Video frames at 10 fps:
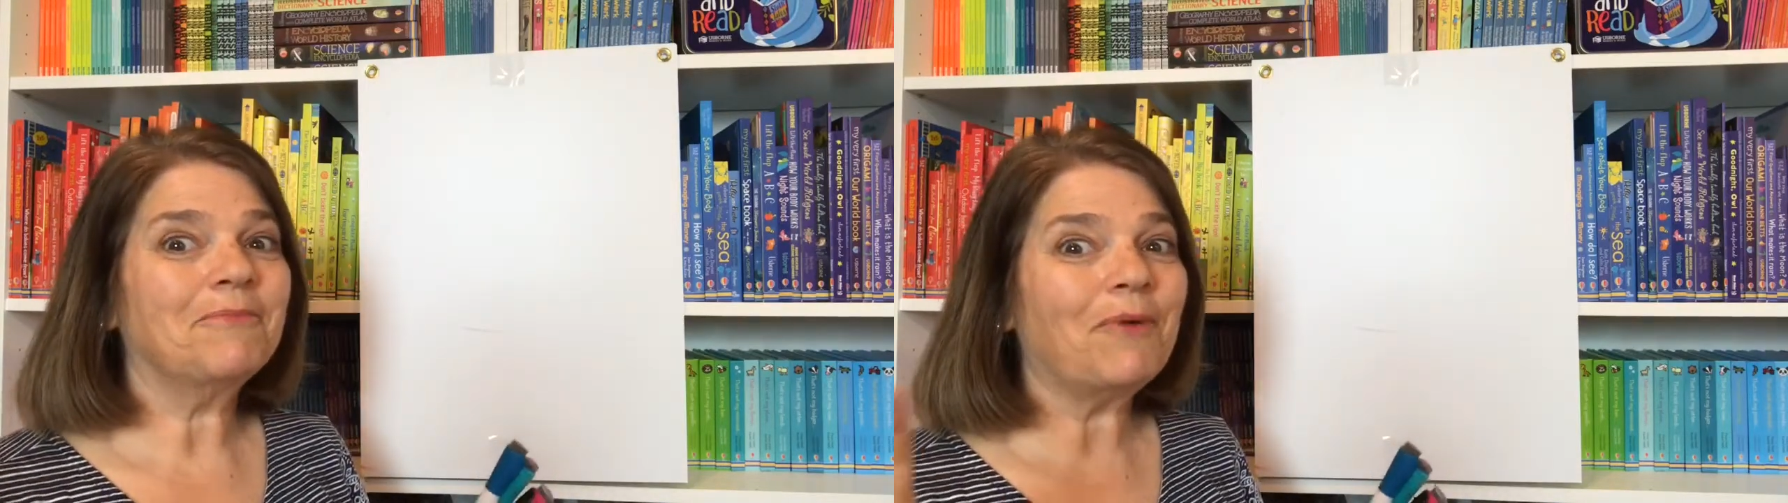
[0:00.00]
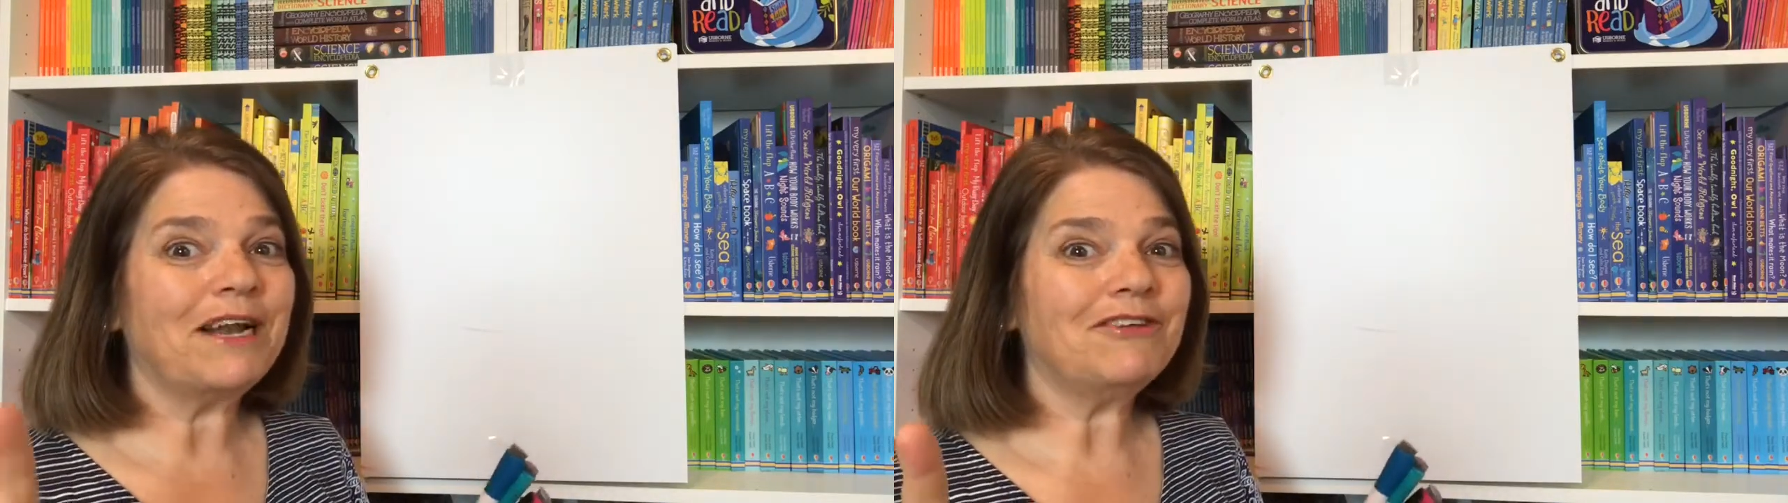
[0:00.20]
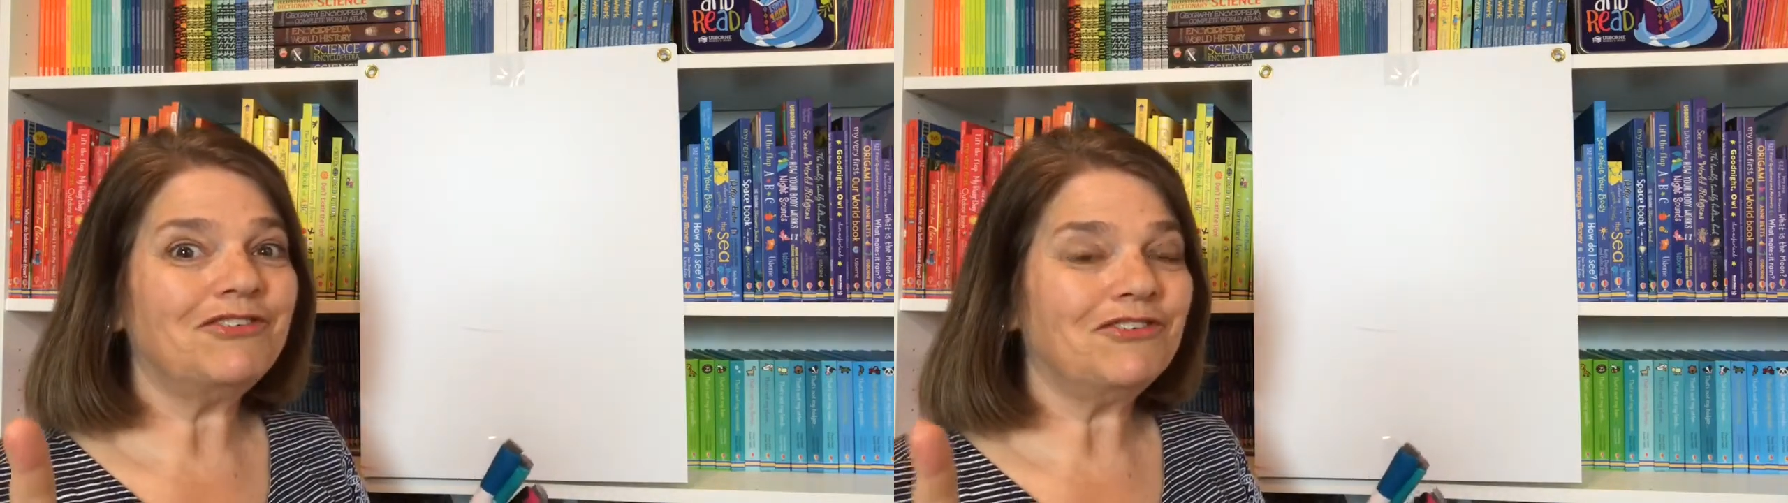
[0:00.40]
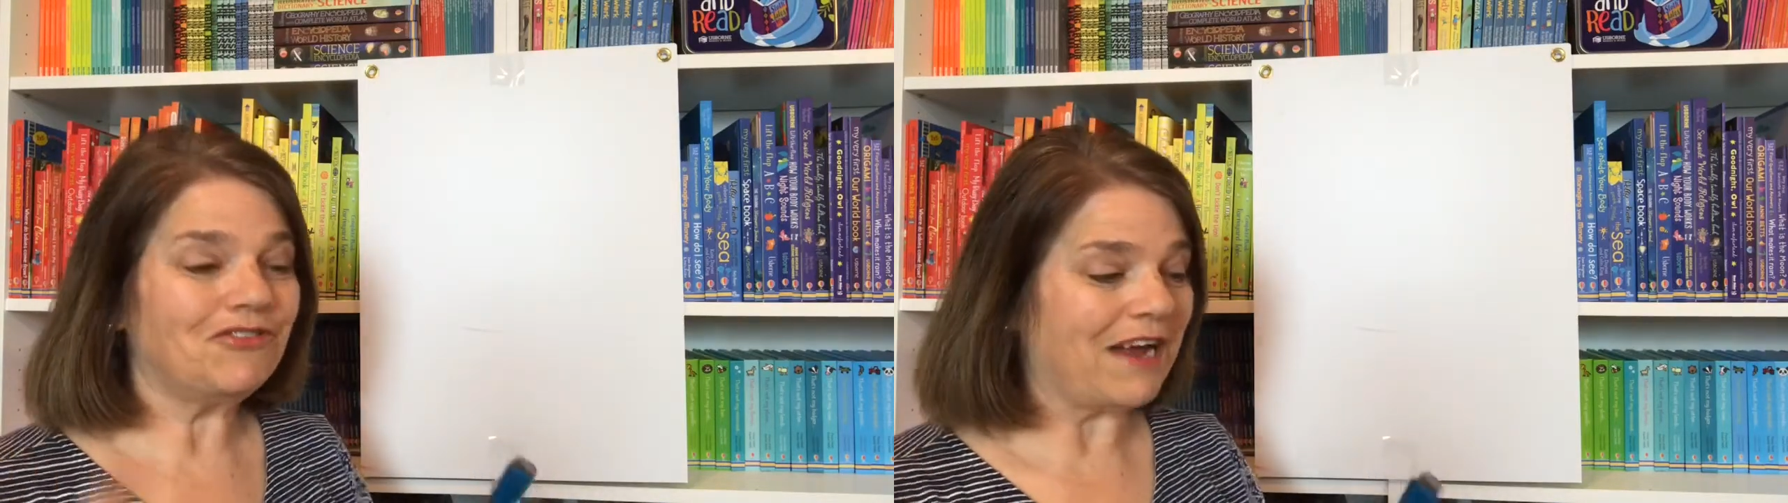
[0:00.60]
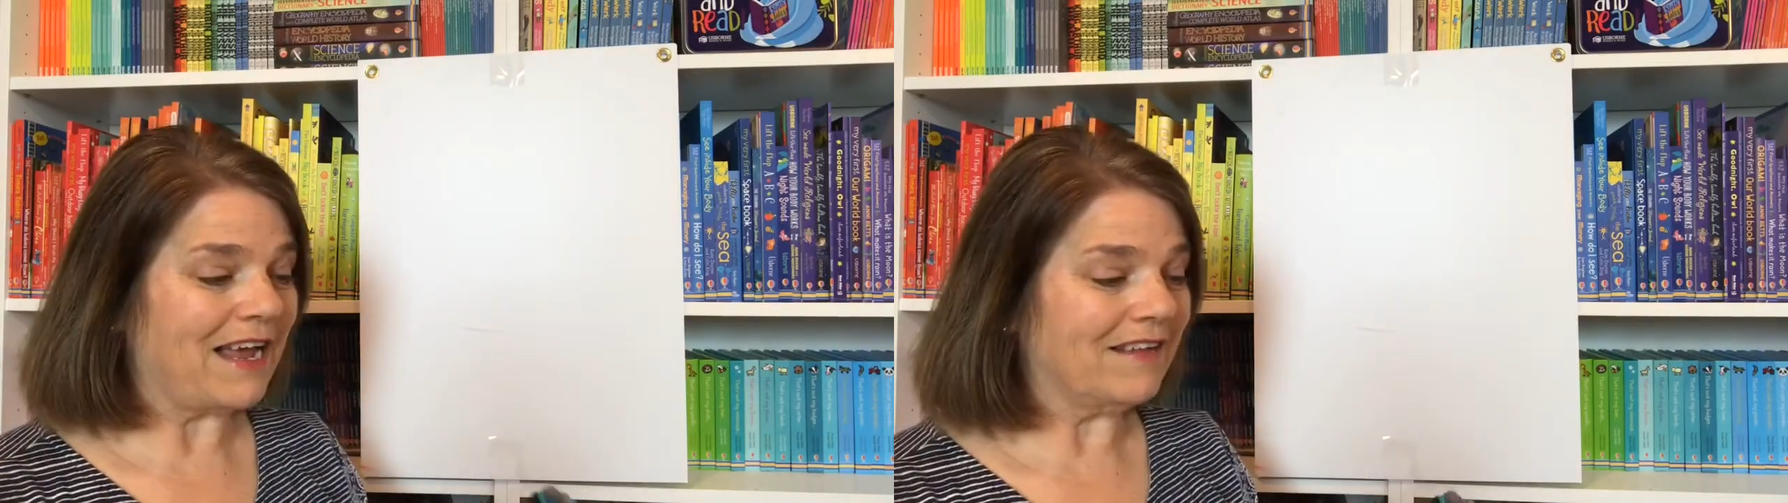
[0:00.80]
why don't you
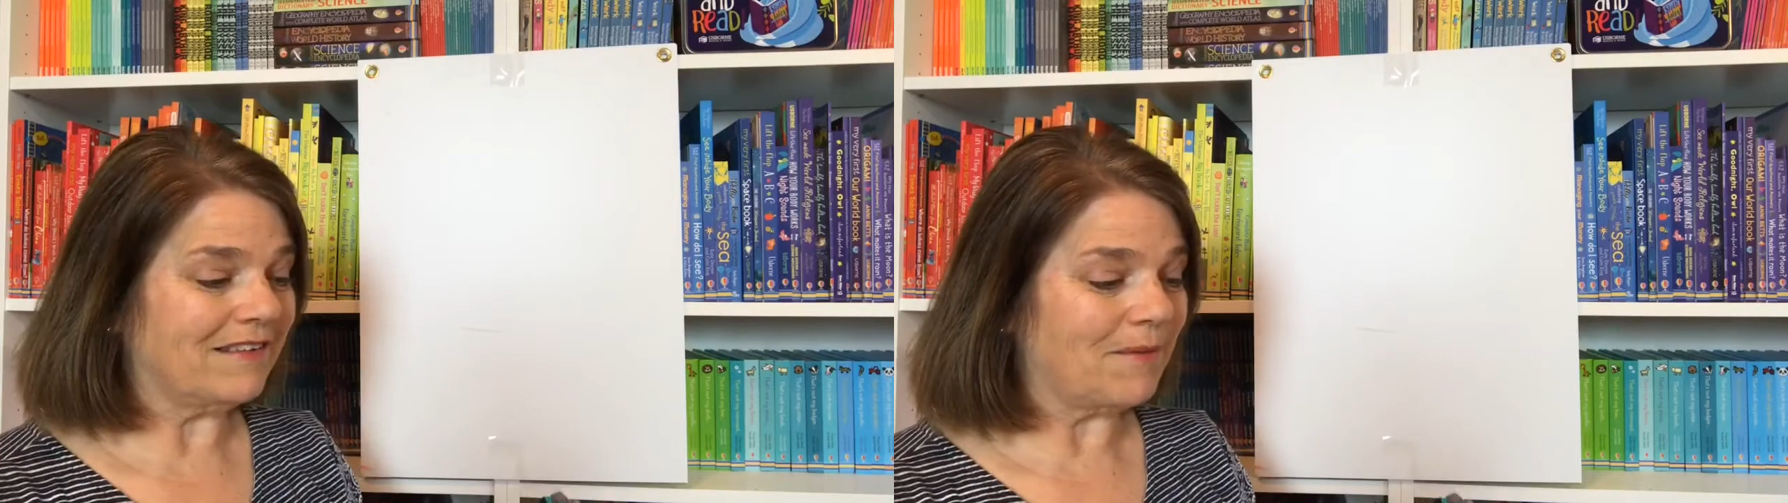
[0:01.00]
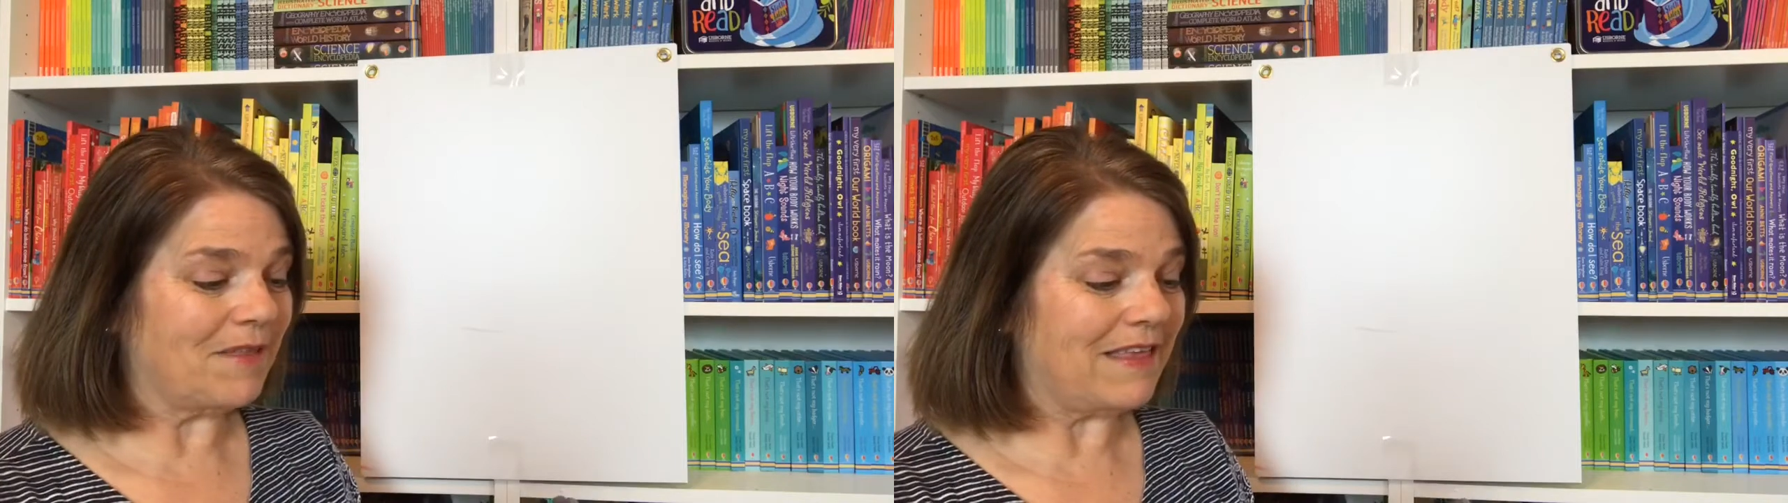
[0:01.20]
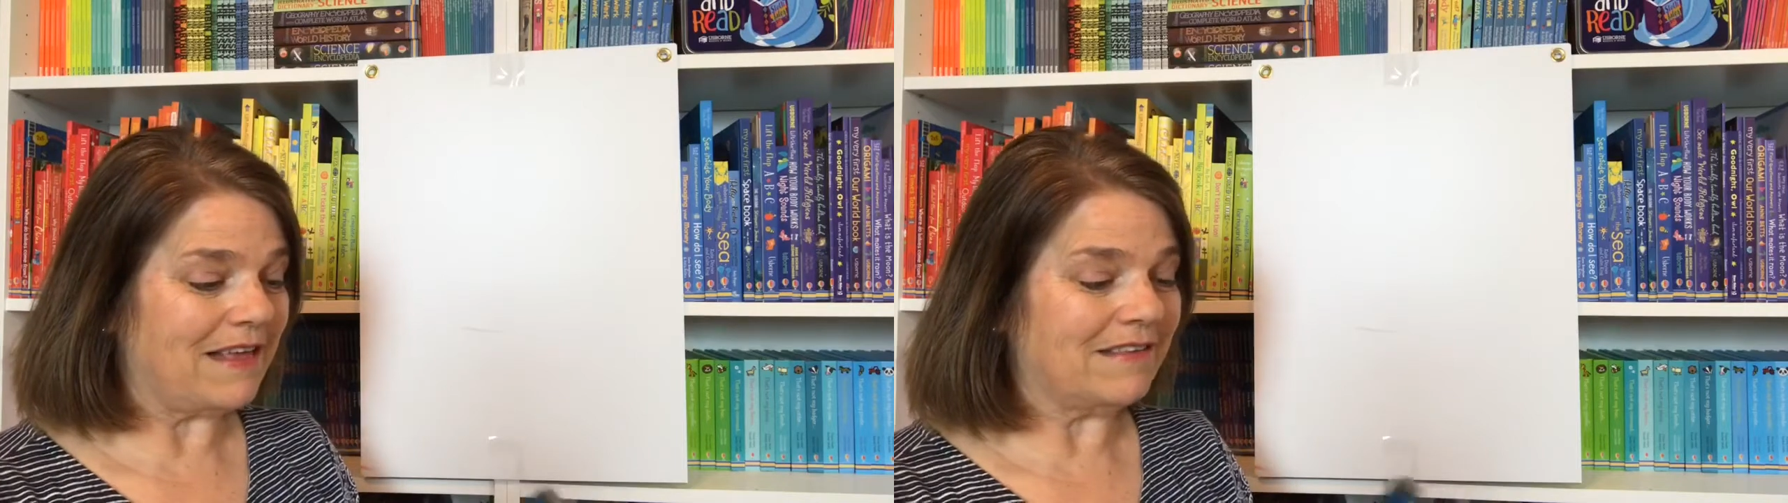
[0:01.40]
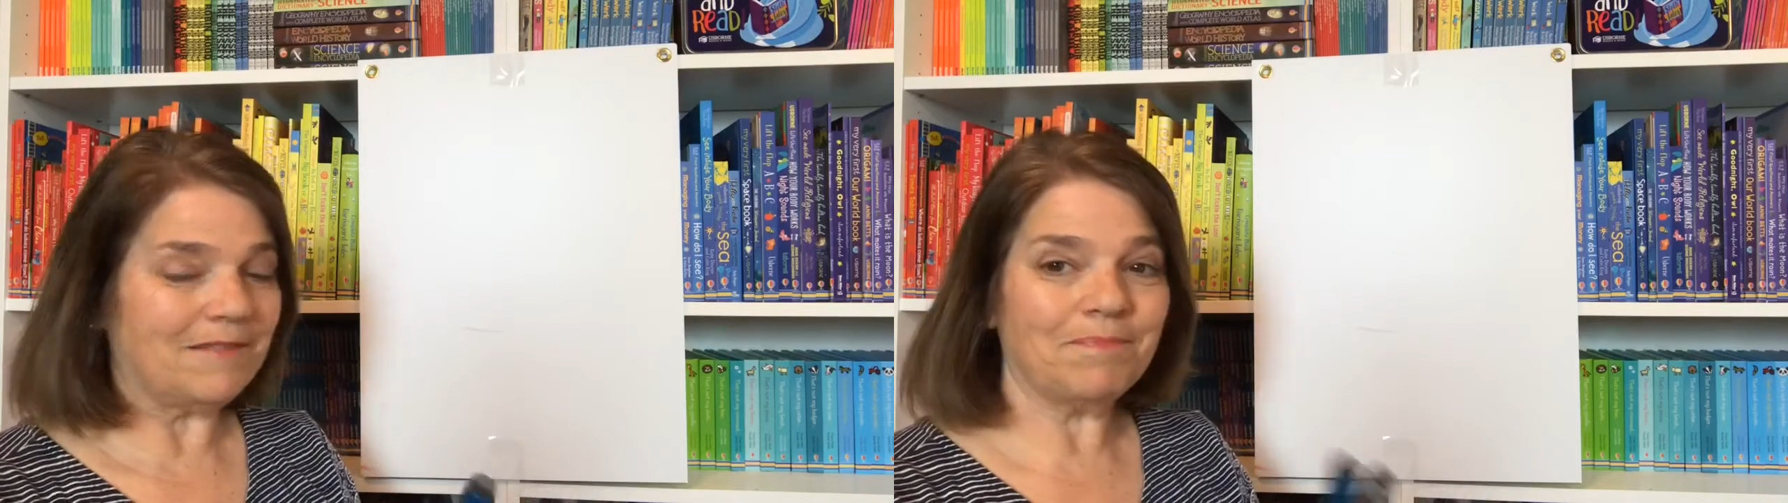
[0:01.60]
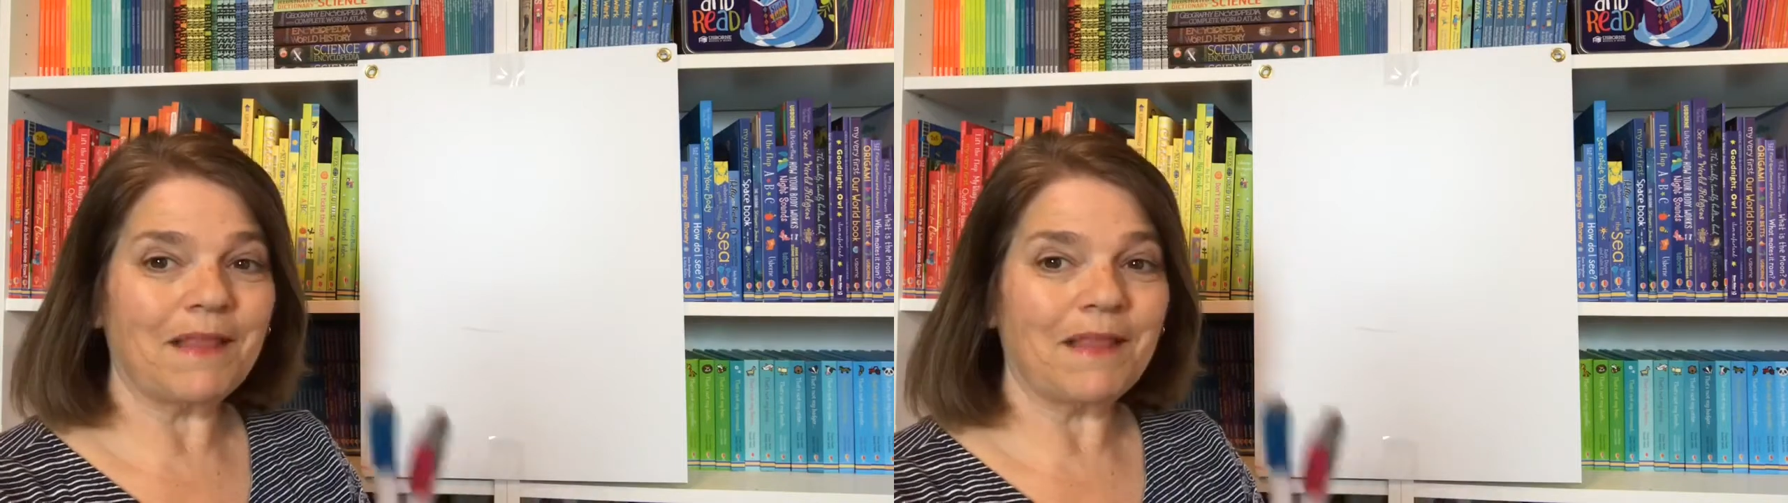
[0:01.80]
try out some of these?